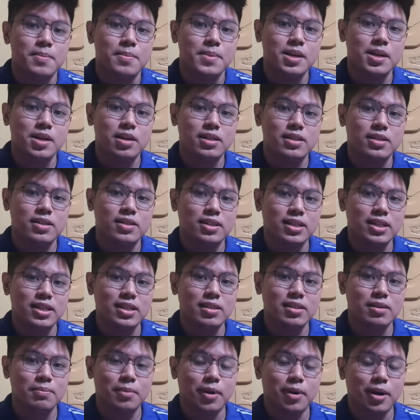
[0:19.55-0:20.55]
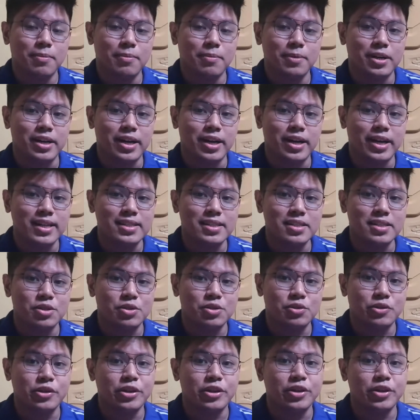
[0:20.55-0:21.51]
because you need the barber next to you